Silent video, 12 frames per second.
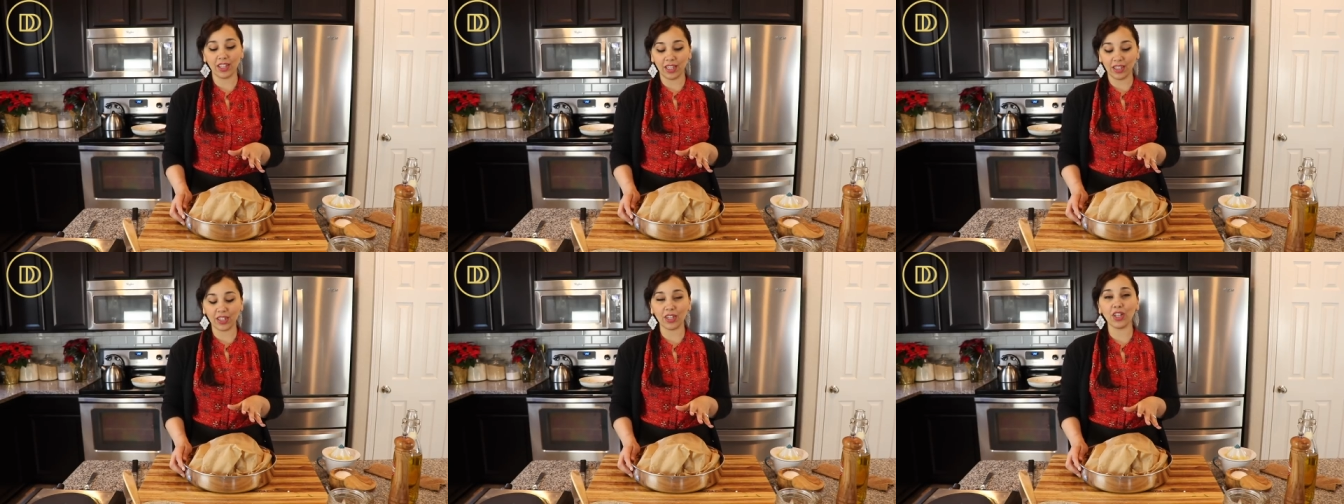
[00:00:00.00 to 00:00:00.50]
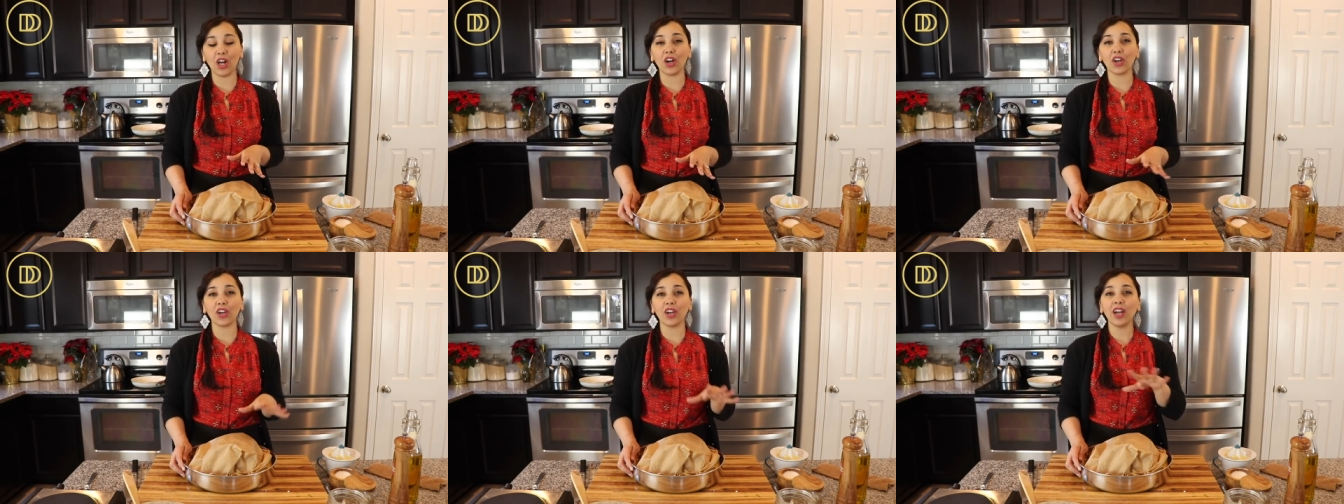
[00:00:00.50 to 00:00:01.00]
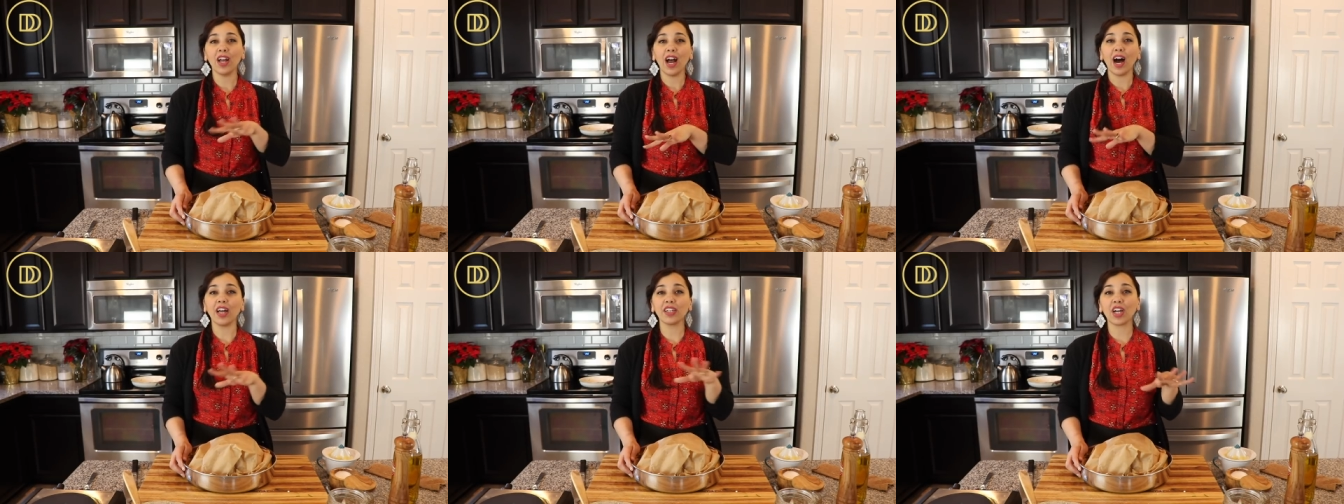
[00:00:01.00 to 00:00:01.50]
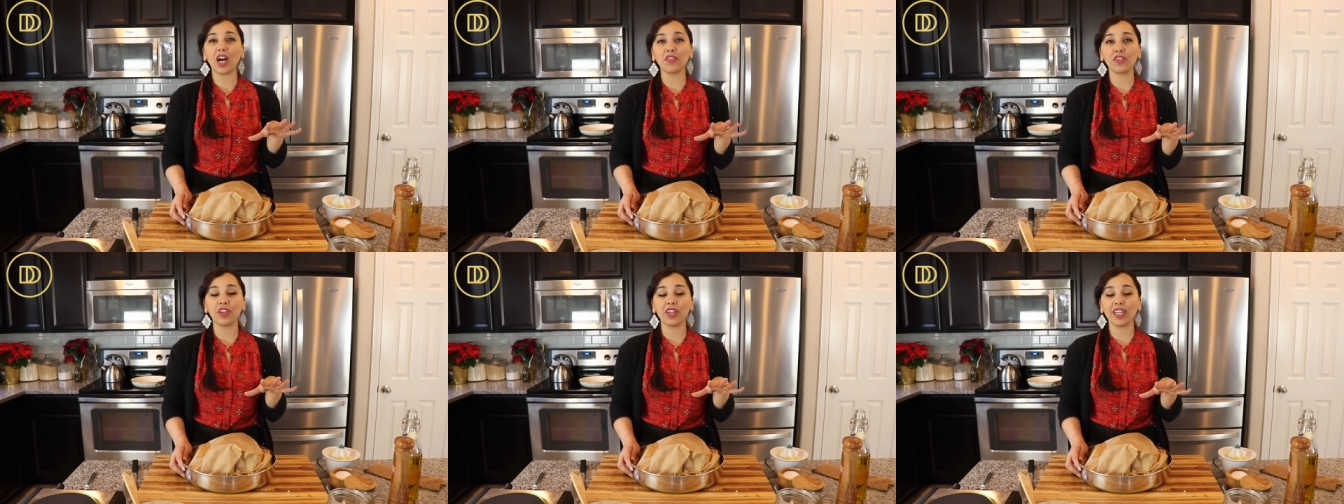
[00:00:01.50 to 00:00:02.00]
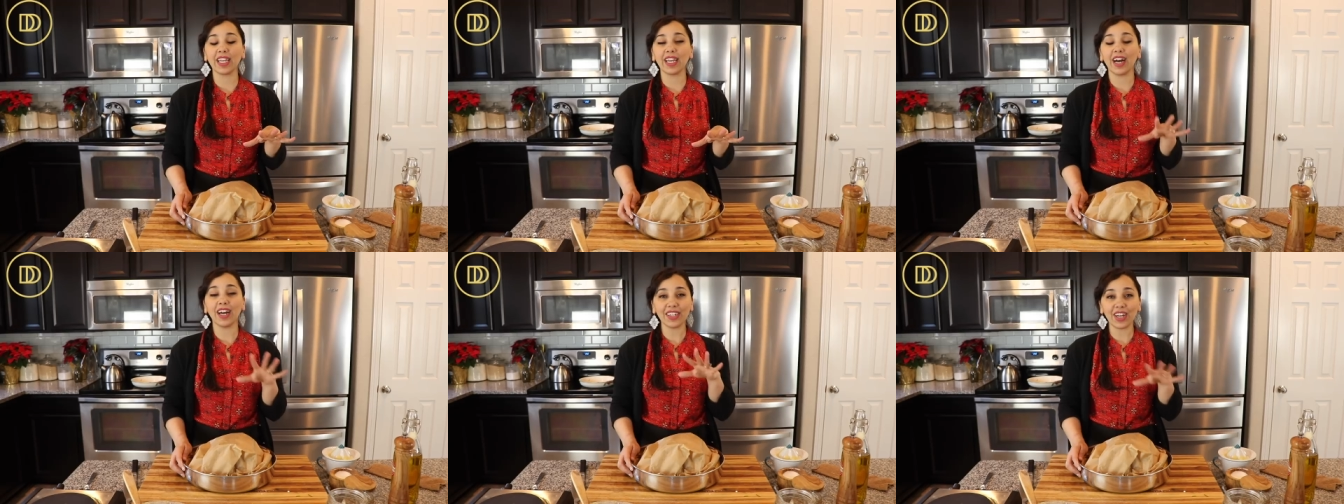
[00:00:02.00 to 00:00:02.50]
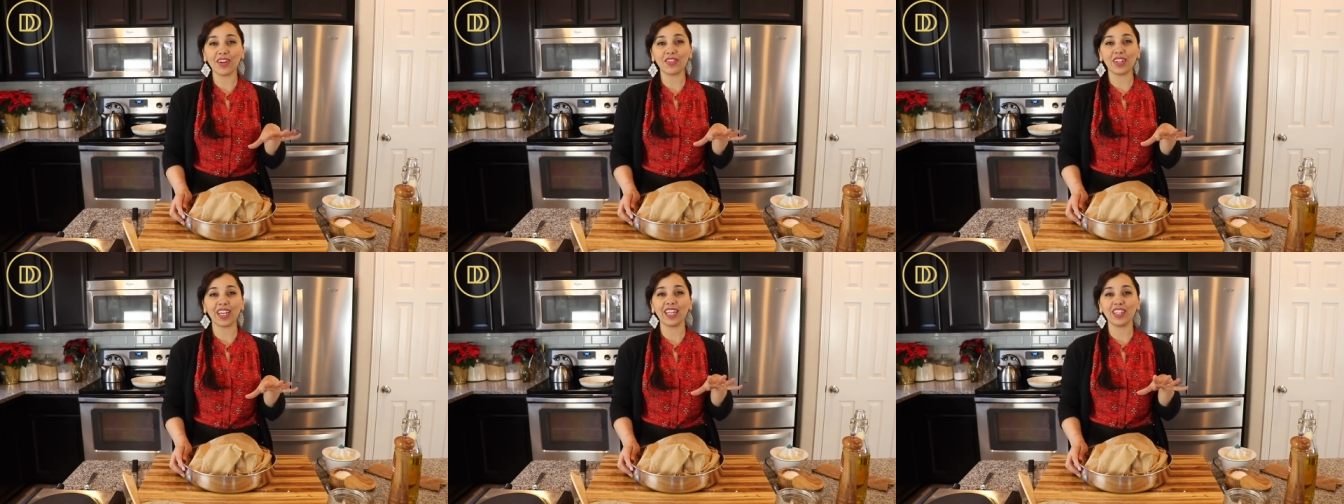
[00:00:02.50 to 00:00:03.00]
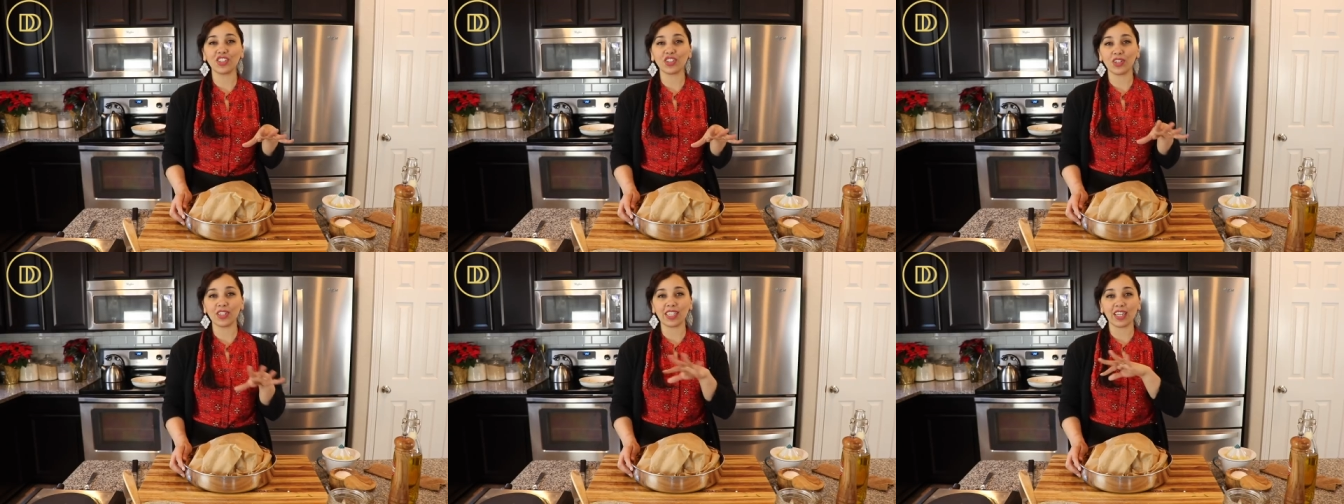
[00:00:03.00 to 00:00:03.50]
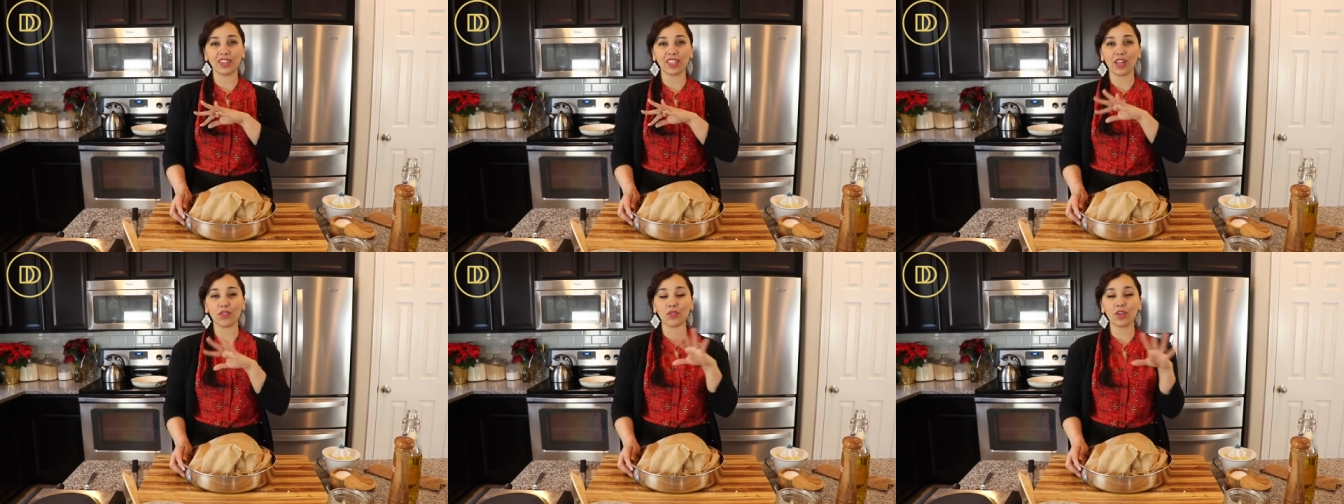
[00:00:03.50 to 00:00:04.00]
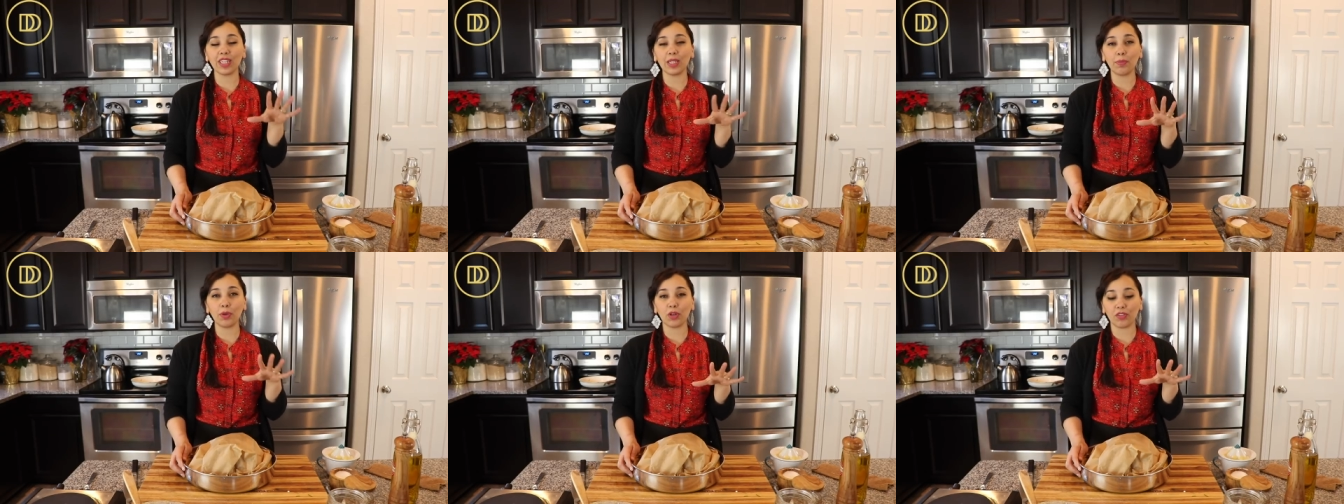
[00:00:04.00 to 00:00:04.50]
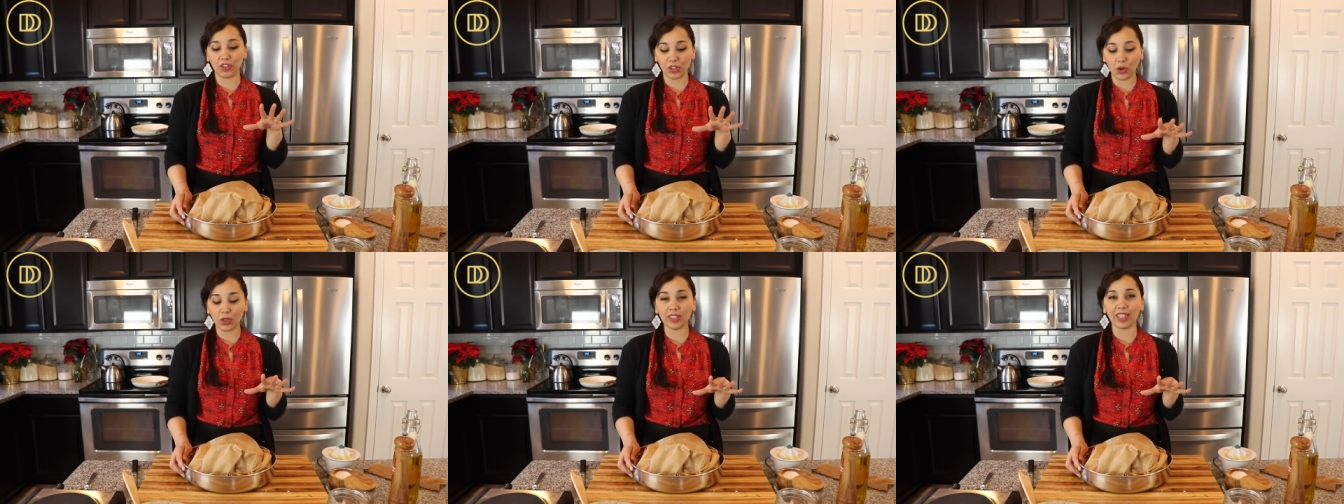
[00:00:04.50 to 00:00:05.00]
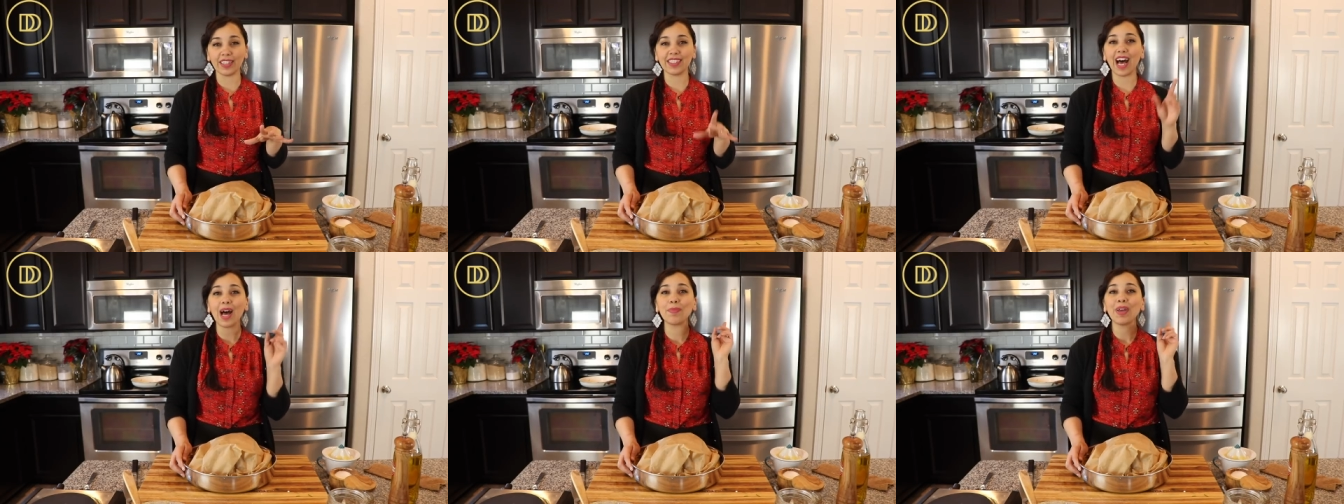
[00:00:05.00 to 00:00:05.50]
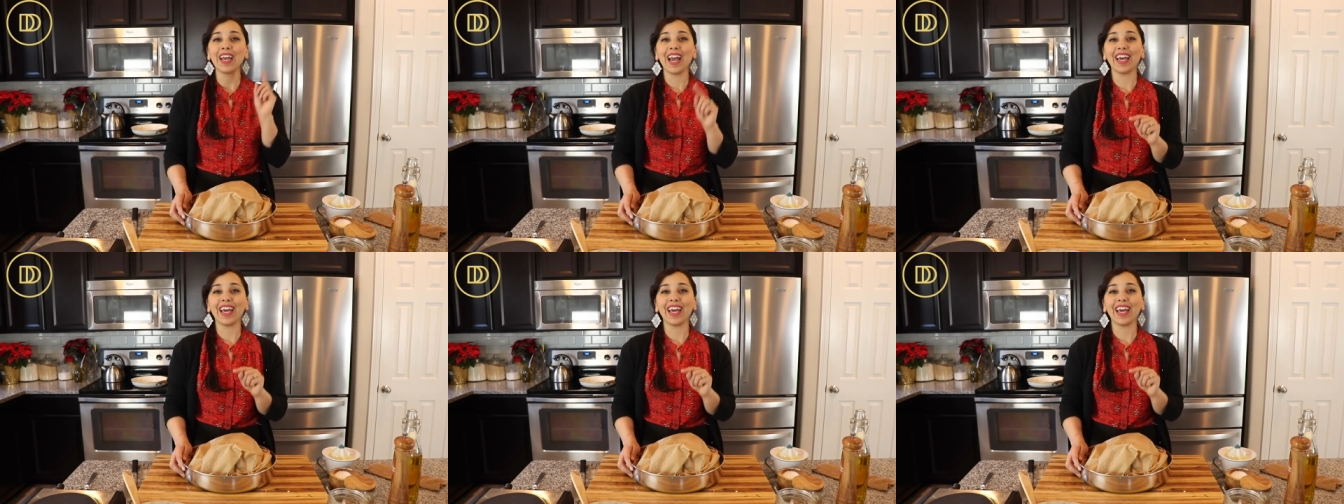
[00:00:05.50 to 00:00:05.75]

a little longer. Uncovering it, uncovering it ensures that it'll get really beautifully golden on top,